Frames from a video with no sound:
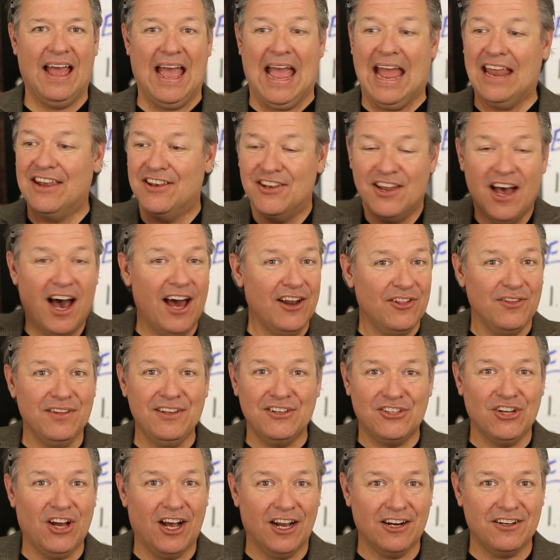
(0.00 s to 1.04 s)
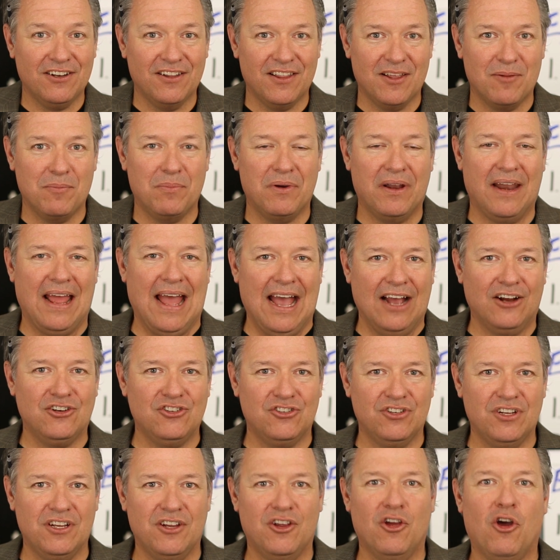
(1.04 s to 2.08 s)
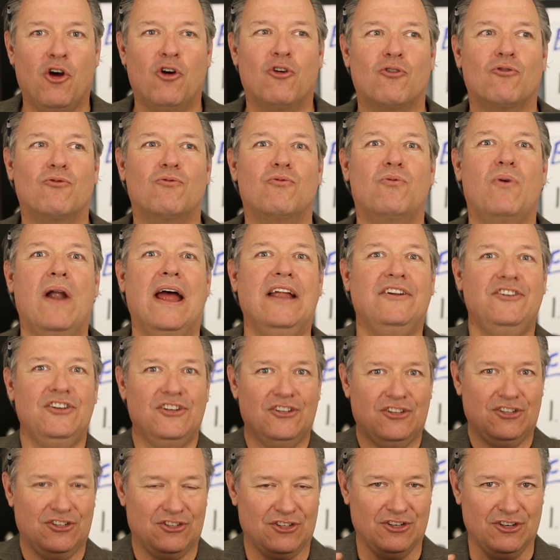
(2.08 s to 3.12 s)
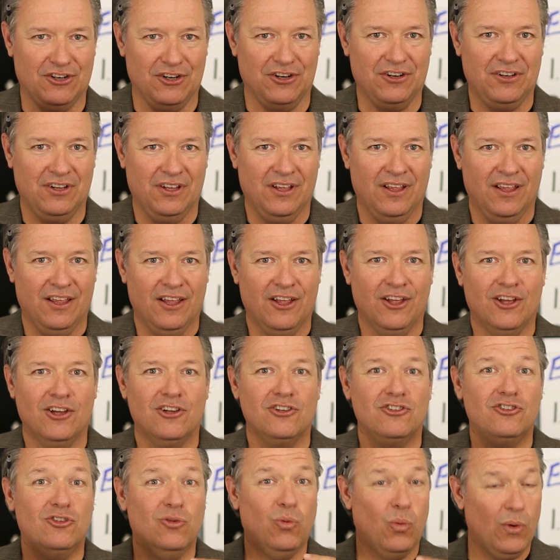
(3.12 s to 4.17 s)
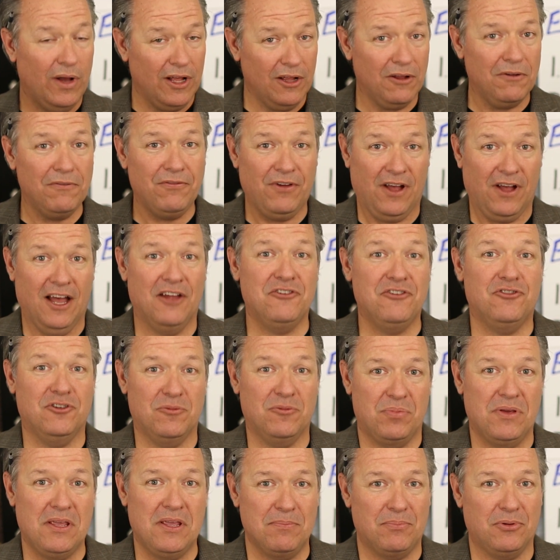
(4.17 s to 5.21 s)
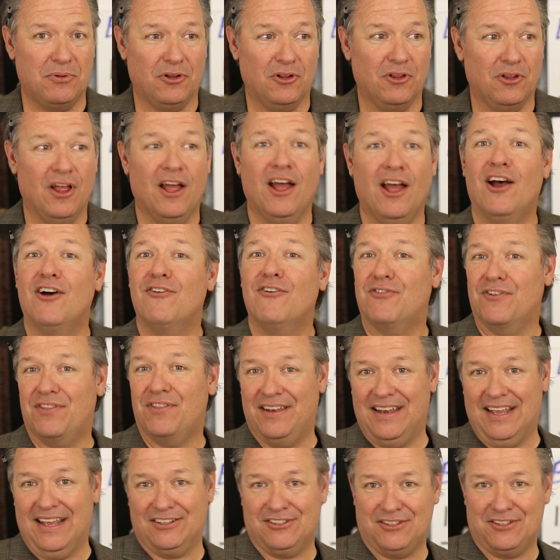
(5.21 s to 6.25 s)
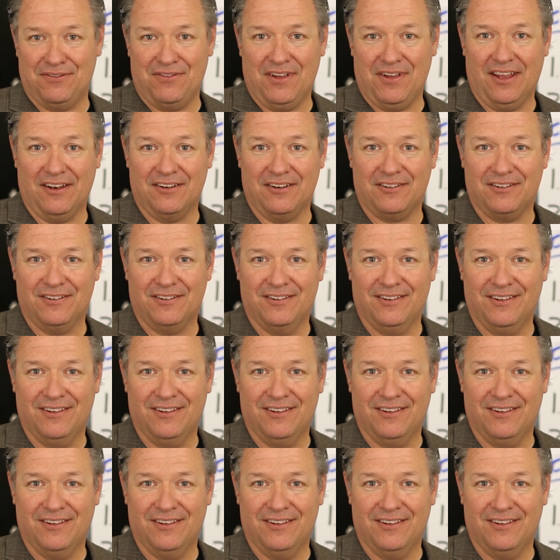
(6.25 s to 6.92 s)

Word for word: And not only talked to them, but actually registered twelve hundred people for the next event.